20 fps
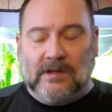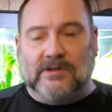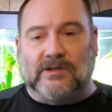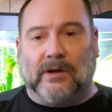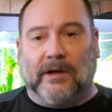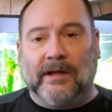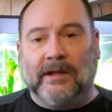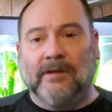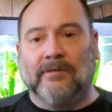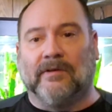
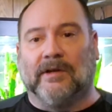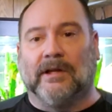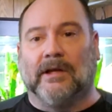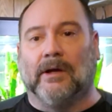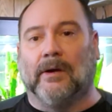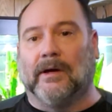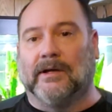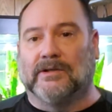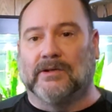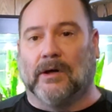So in the
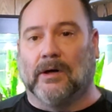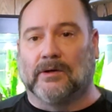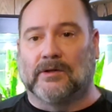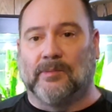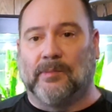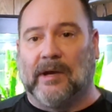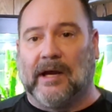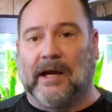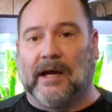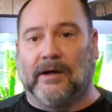video I talked
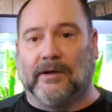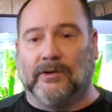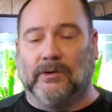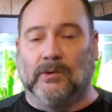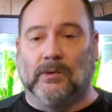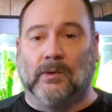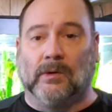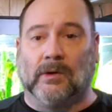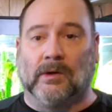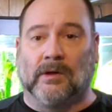about
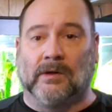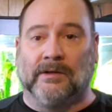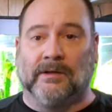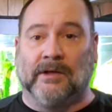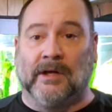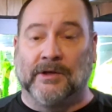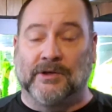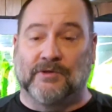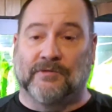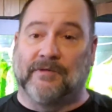your
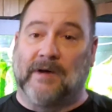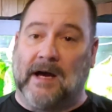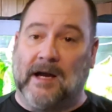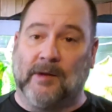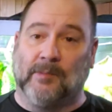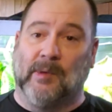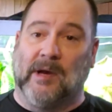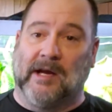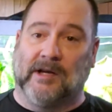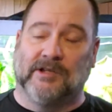
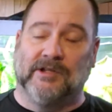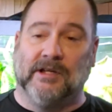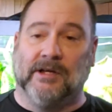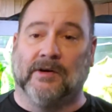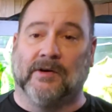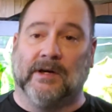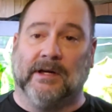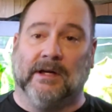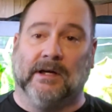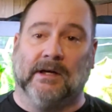nitrifying
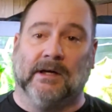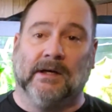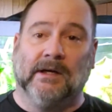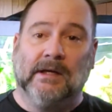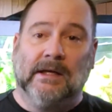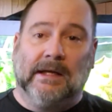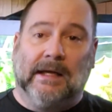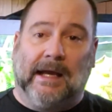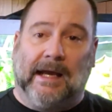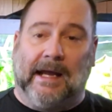bacteria
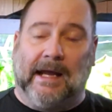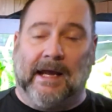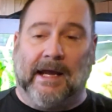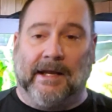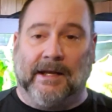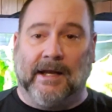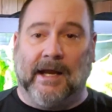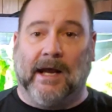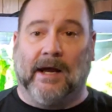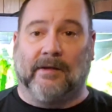
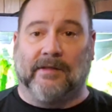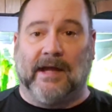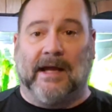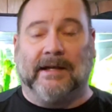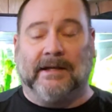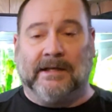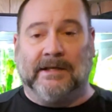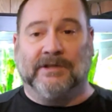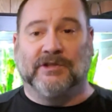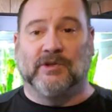and how
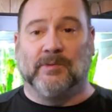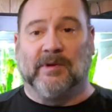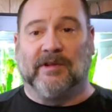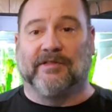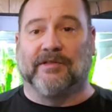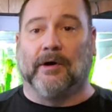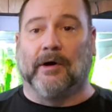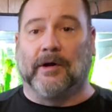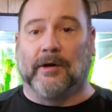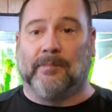that needs to be
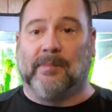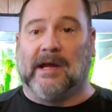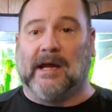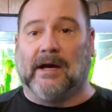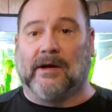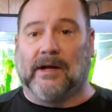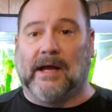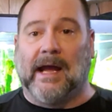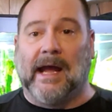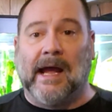thought
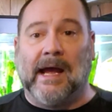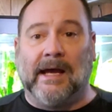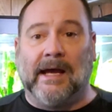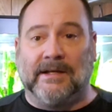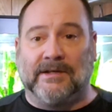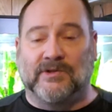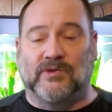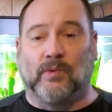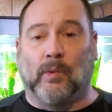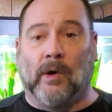about
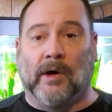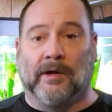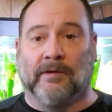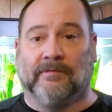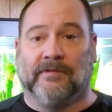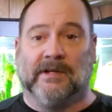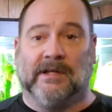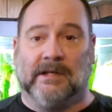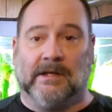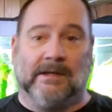as one
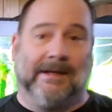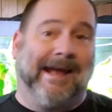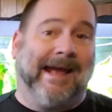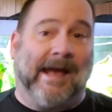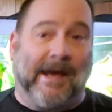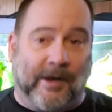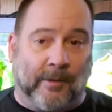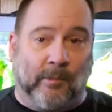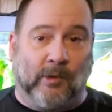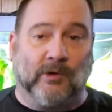of the
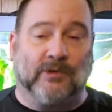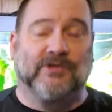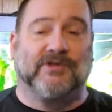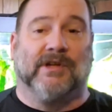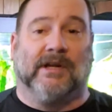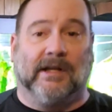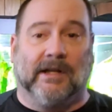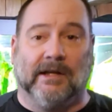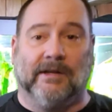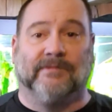animals
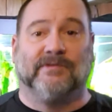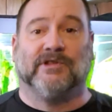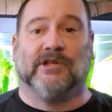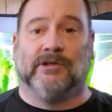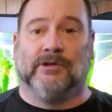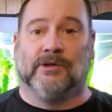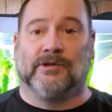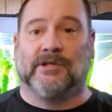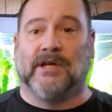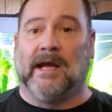that lives
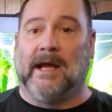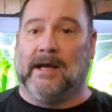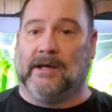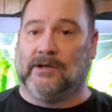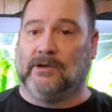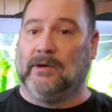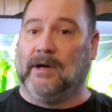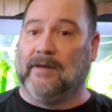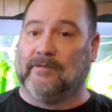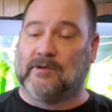in your
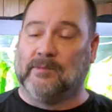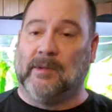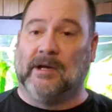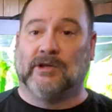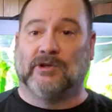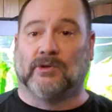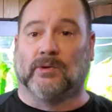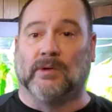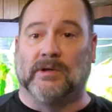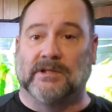tank. You have to
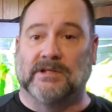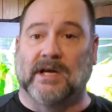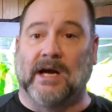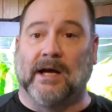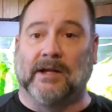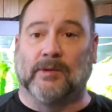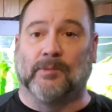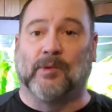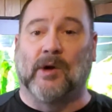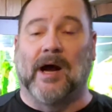make sure it's
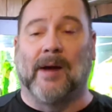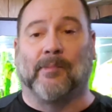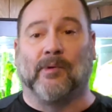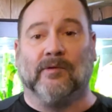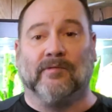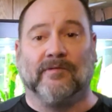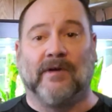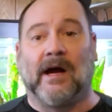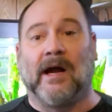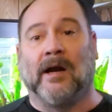got the
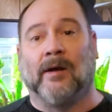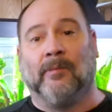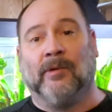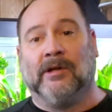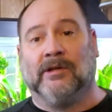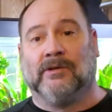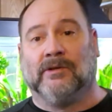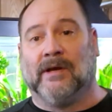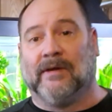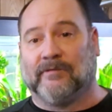proper
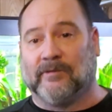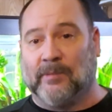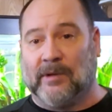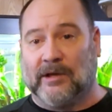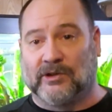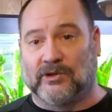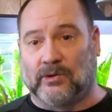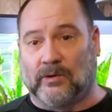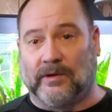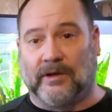environment, you have to
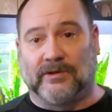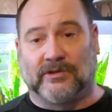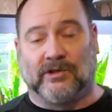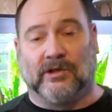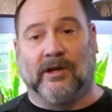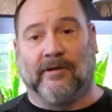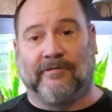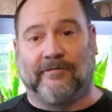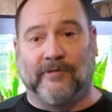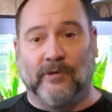make sure there's
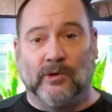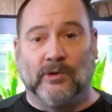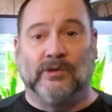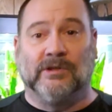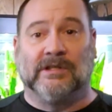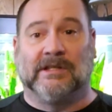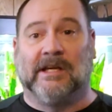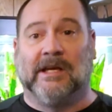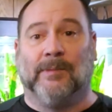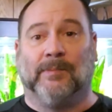enough food
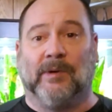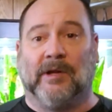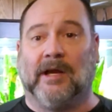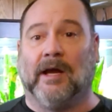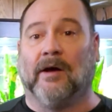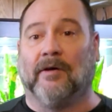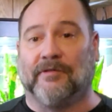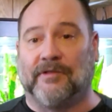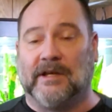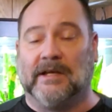to keep it
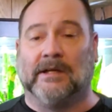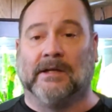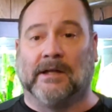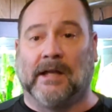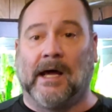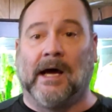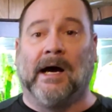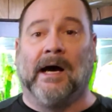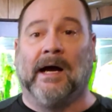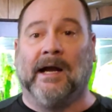healthy and
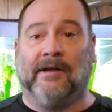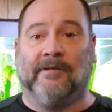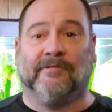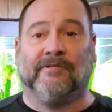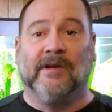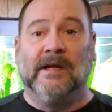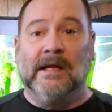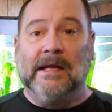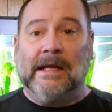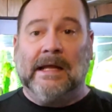
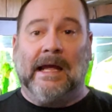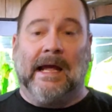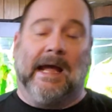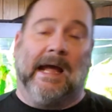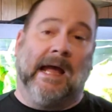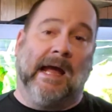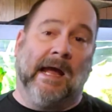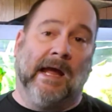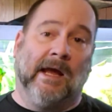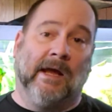alive,
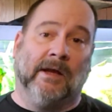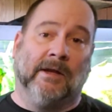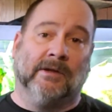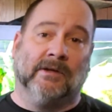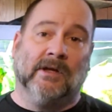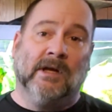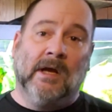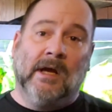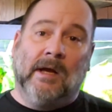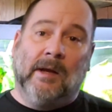
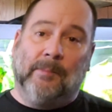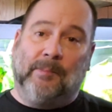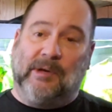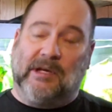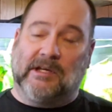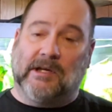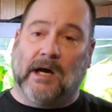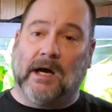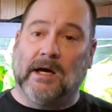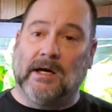and
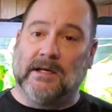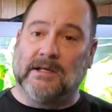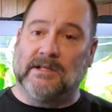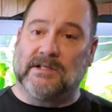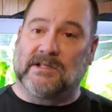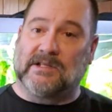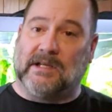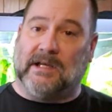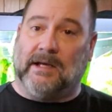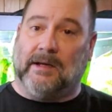
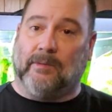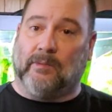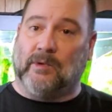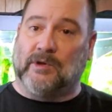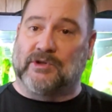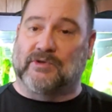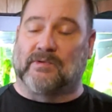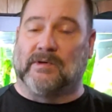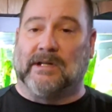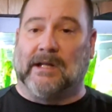because it
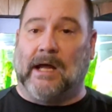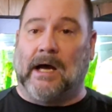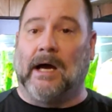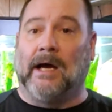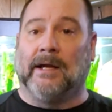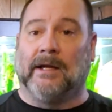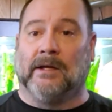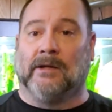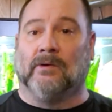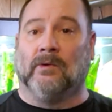was
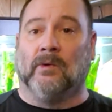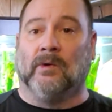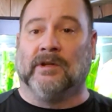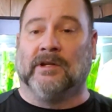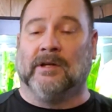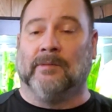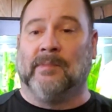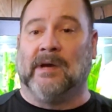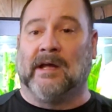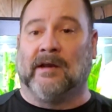reliant on
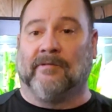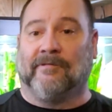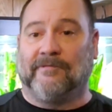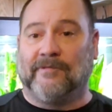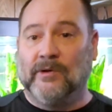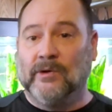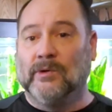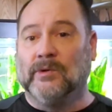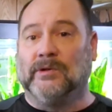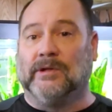the amount of
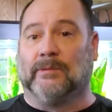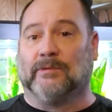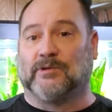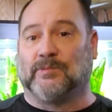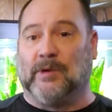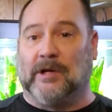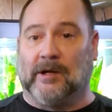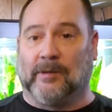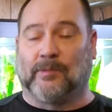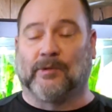food that was
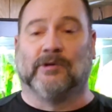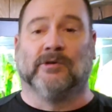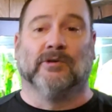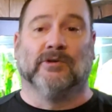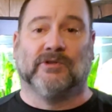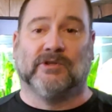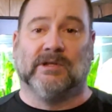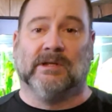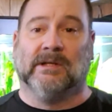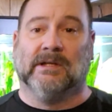being
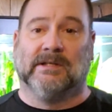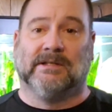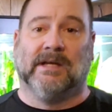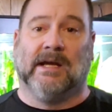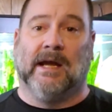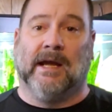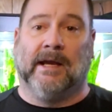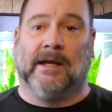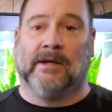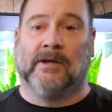produced in the
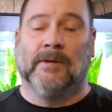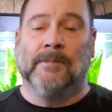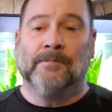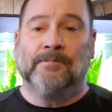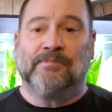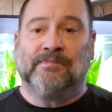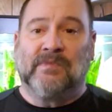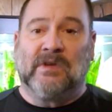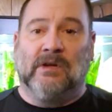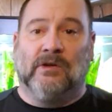tank,
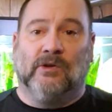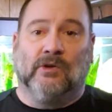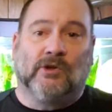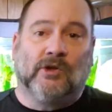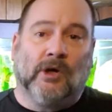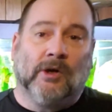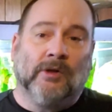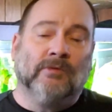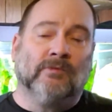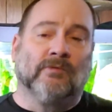you
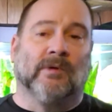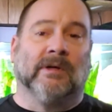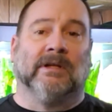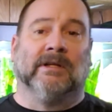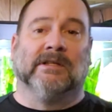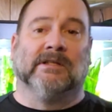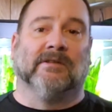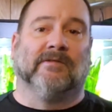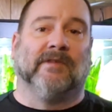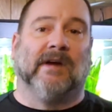couldn't
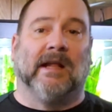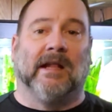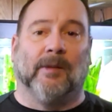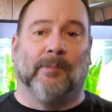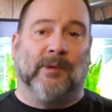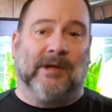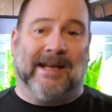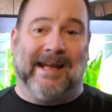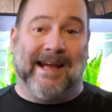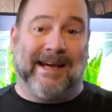really
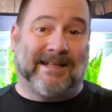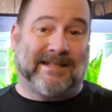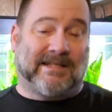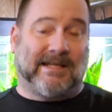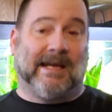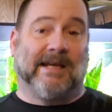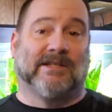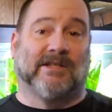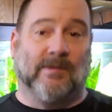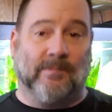develop an
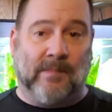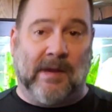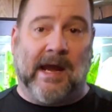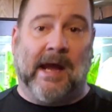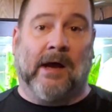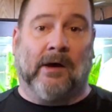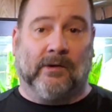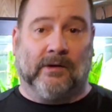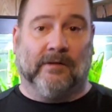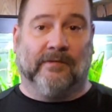excess
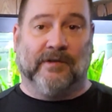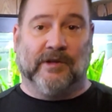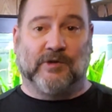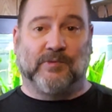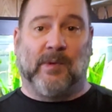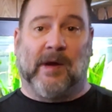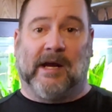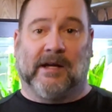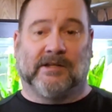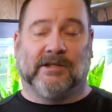amount of
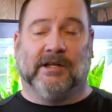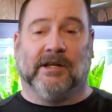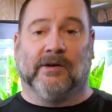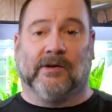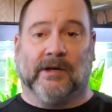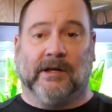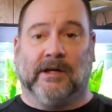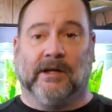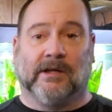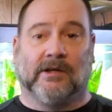this
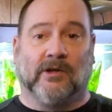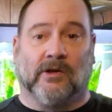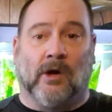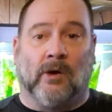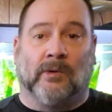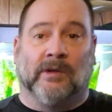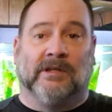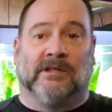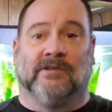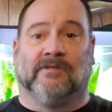bacteria. It could
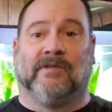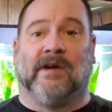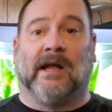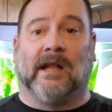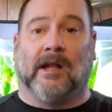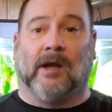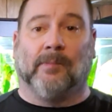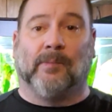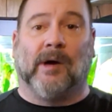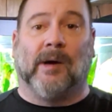only
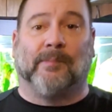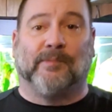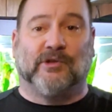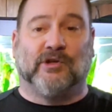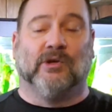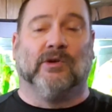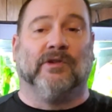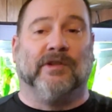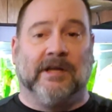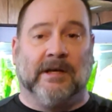develop up
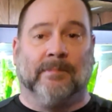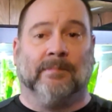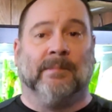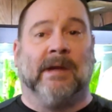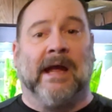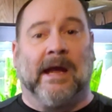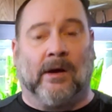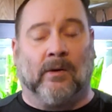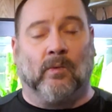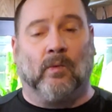to the
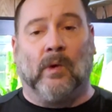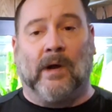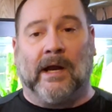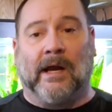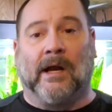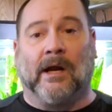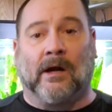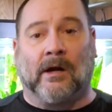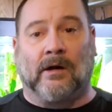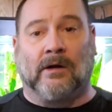amount
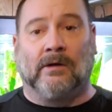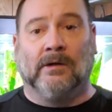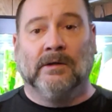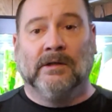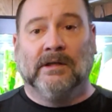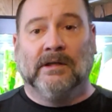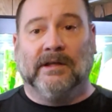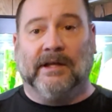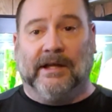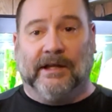where
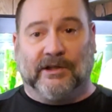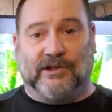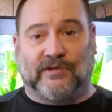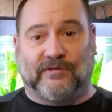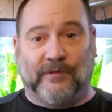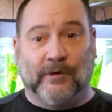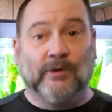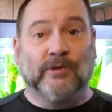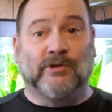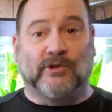its
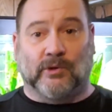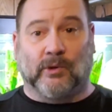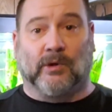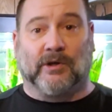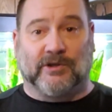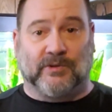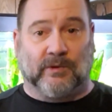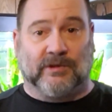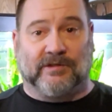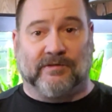food
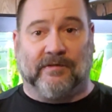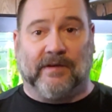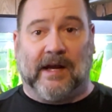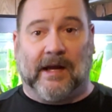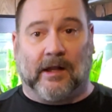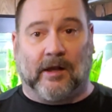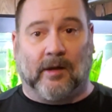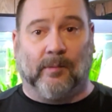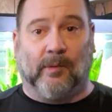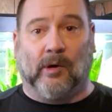source was
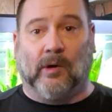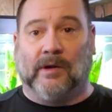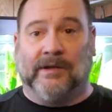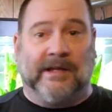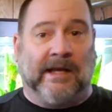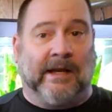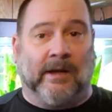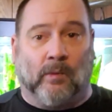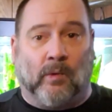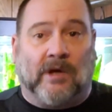available,
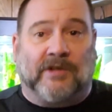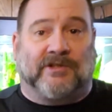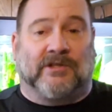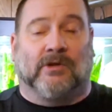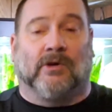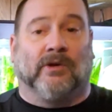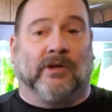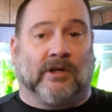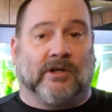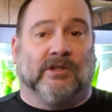and then it
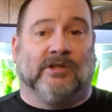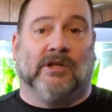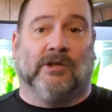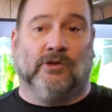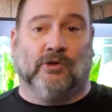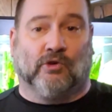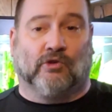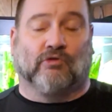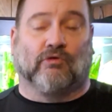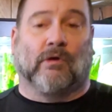wasn't going to
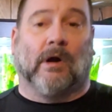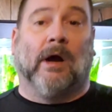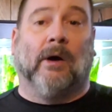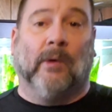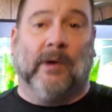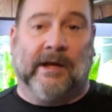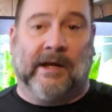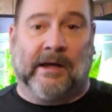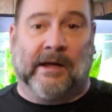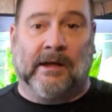continue
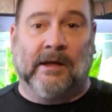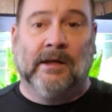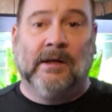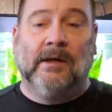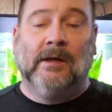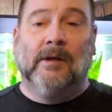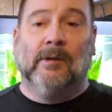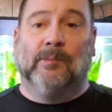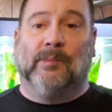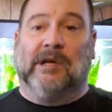growing
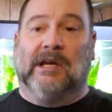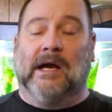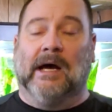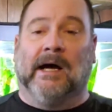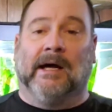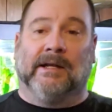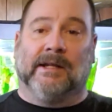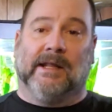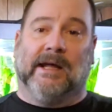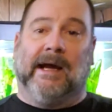
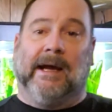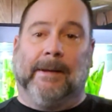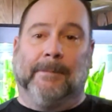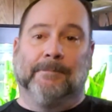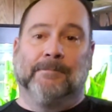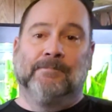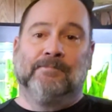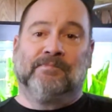beyond that.